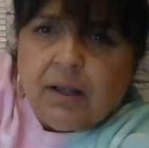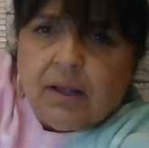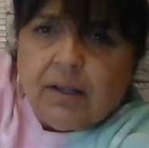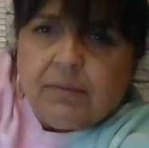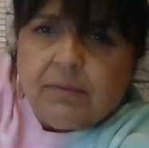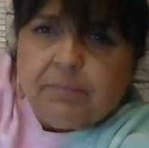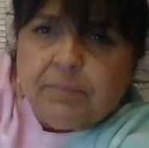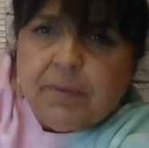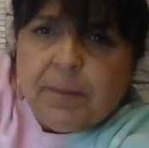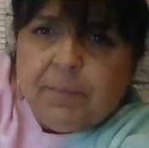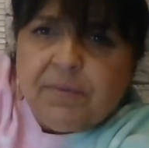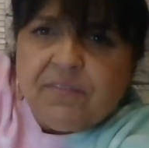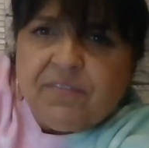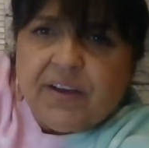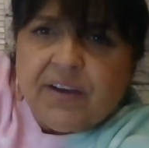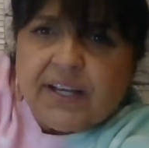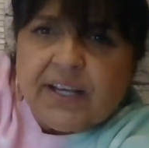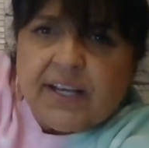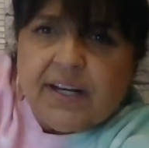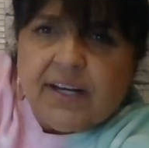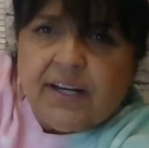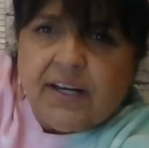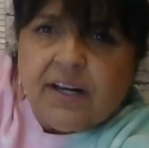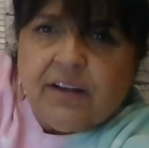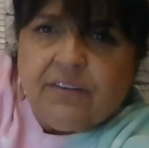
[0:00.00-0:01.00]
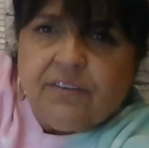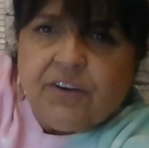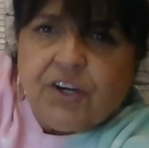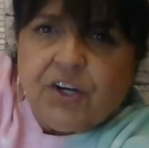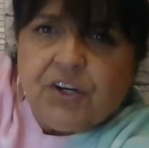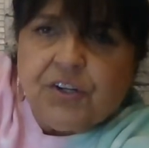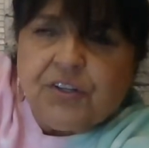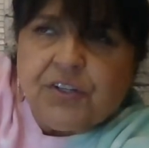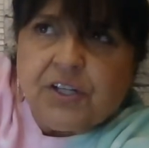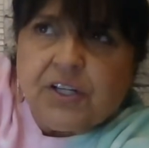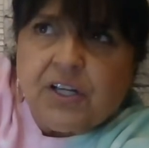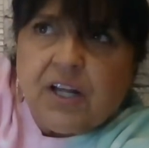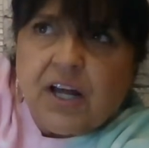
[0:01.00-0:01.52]
Maybe if I get it over here
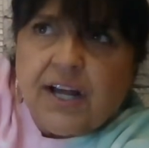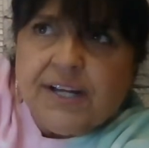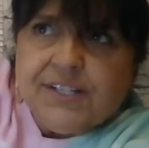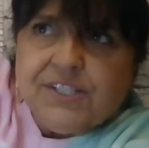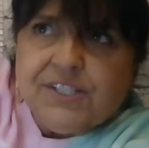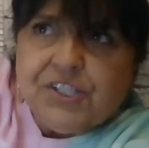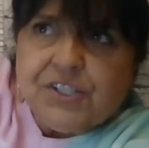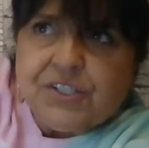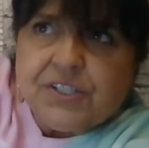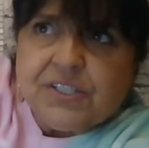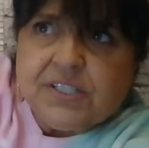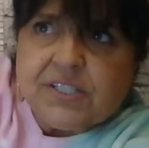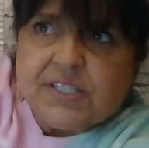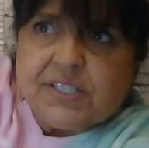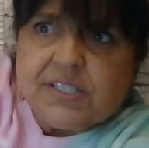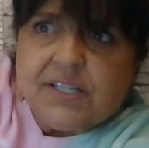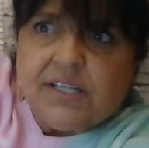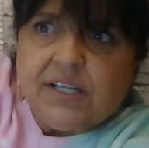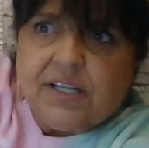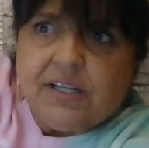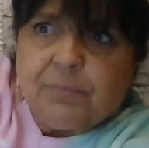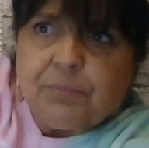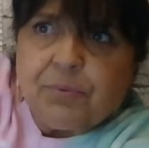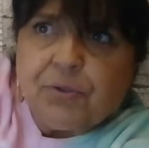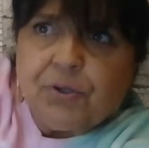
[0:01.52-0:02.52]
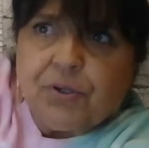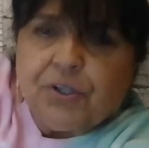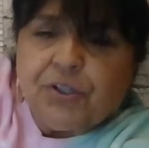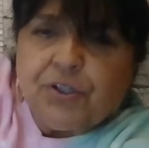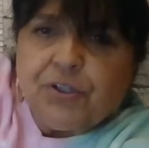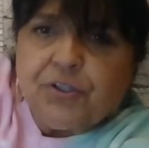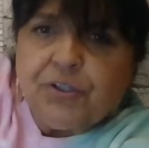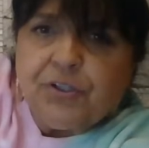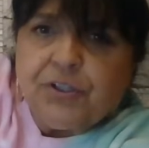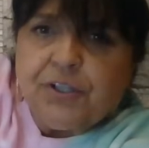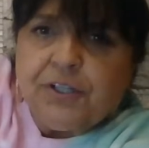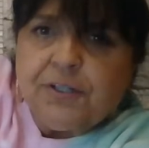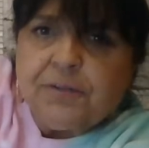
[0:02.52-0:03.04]
in the light, you can see it pretty
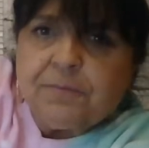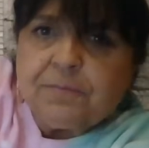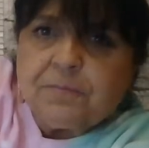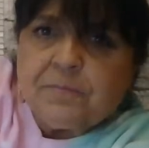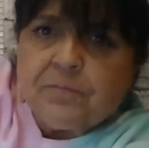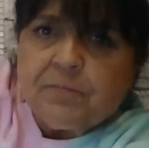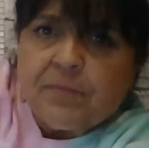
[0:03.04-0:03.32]
good.